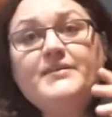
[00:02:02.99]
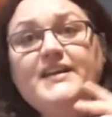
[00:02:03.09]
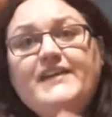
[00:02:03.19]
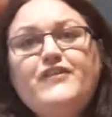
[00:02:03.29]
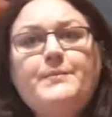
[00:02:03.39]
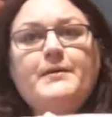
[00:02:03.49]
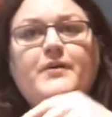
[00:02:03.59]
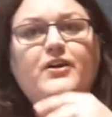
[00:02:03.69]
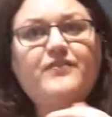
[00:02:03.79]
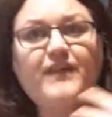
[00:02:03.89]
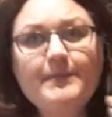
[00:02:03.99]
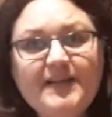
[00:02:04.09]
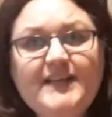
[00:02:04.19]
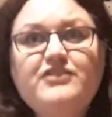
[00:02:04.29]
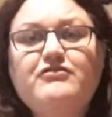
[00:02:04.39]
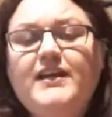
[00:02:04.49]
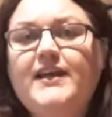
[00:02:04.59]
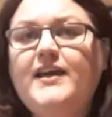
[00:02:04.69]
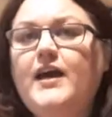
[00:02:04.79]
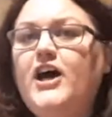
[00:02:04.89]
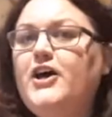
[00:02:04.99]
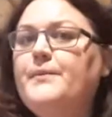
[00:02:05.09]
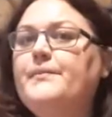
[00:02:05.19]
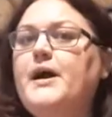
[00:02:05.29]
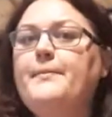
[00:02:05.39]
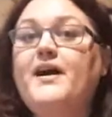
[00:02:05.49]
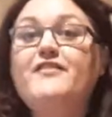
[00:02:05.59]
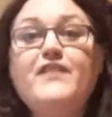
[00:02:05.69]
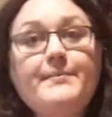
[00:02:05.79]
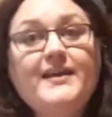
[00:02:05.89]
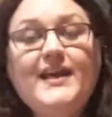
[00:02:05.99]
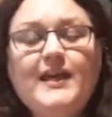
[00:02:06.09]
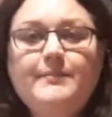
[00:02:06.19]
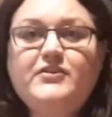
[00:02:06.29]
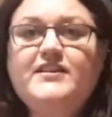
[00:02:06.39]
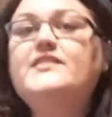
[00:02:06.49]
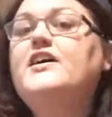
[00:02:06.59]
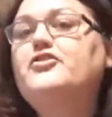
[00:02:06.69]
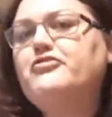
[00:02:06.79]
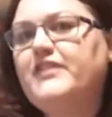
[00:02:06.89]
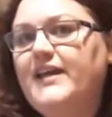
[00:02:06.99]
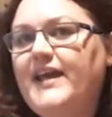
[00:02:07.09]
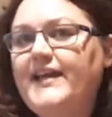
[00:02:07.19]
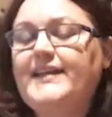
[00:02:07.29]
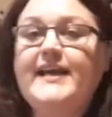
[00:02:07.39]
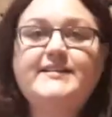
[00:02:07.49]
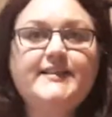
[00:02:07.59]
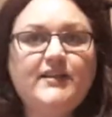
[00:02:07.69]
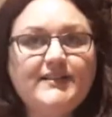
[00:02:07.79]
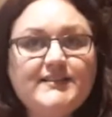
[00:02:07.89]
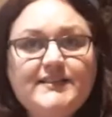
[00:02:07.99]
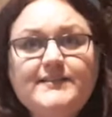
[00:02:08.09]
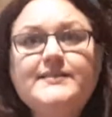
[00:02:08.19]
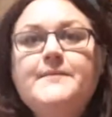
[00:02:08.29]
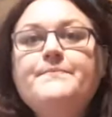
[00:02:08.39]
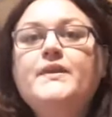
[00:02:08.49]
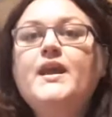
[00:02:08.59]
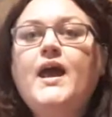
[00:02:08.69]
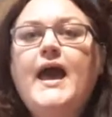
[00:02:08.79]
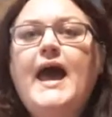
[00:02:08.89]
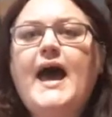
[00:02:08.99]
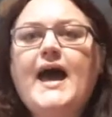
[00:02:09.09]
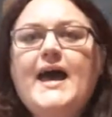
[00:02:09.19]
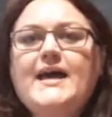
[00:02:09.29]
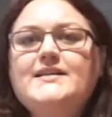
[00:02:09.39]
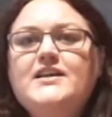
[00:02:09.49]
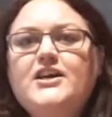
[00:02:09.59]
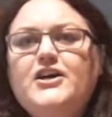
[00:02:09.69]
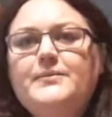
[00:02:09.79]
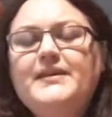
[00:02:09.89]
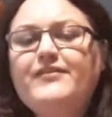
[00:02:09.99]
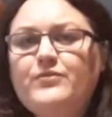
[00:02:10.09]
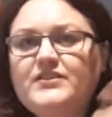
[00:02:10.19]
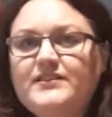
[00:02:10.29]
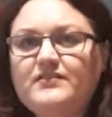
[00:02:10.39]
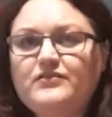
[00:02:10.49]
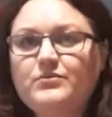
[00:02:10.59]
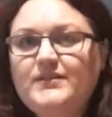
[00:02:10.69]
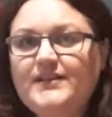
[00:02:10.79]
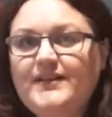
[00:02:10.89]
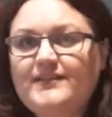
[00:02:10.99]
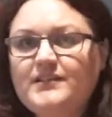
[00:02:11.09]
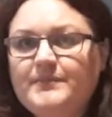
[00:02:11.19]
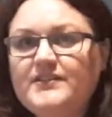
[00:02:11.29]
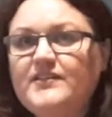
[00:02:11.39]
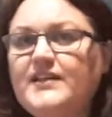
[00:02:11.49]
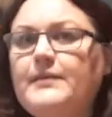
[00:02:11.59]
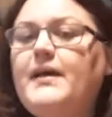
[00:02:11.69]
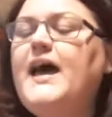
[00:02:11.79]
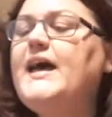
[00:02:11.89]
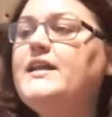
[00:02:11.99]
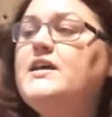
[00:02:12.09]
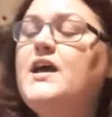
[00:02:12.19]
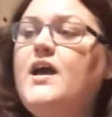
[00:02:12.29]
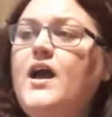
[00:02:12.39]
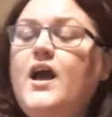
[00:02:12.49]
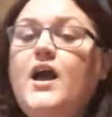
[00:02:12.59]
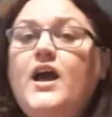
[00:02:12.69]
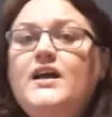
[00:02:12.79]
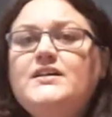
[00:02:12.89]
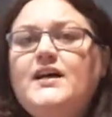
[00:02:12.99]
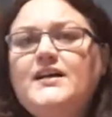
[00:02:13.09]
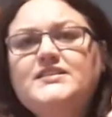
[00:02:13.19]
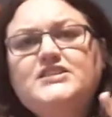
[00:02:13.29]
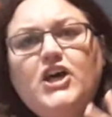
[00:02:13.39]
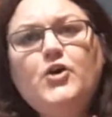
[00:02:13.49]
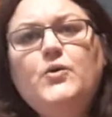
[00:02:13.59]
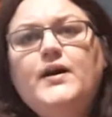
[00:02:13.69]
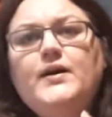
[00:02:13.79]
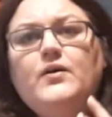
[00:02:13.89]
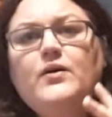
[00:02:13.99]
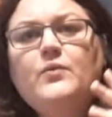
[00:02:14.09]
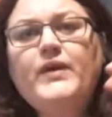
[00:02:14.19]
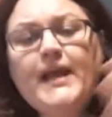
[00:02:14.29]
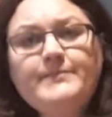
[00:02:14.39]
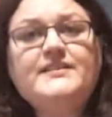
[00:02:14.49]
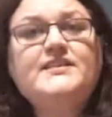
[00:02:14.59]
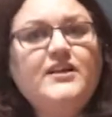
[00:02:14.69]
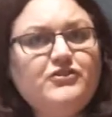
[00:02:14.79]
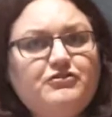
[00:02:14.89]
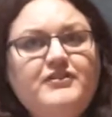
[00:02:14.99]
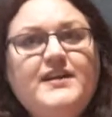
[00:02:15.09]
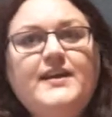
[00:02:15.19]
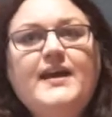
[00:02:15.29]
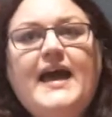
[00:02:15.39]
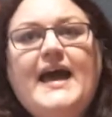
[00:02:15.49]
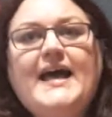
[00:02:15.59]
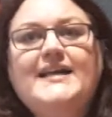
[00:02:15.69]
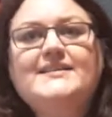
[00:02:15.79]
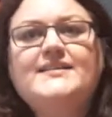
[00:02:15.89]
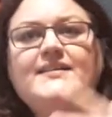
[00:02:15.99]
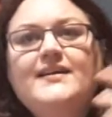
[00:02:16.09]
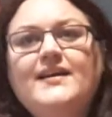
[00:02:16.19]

I'm going to give you a bit of my own family history here. My family came to this country in the 1890s, and yeah, fortunately it's on Twitter, yes, that's my surname, and so we came to this country as,